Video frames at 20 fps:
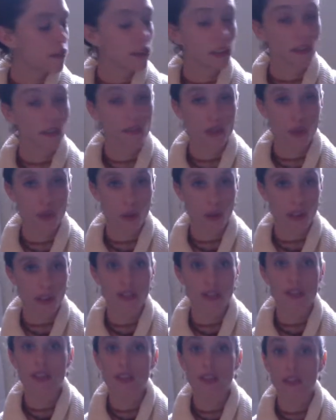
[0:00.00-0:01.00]
of
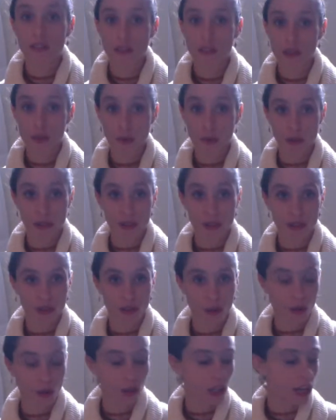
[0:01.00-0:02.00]
Swords. Swords is
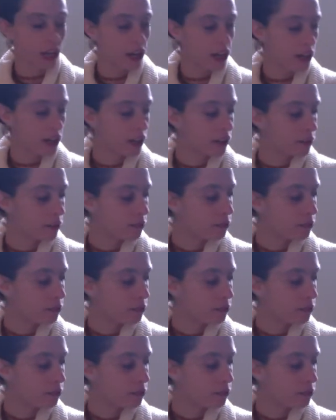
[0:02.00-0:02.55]
all air.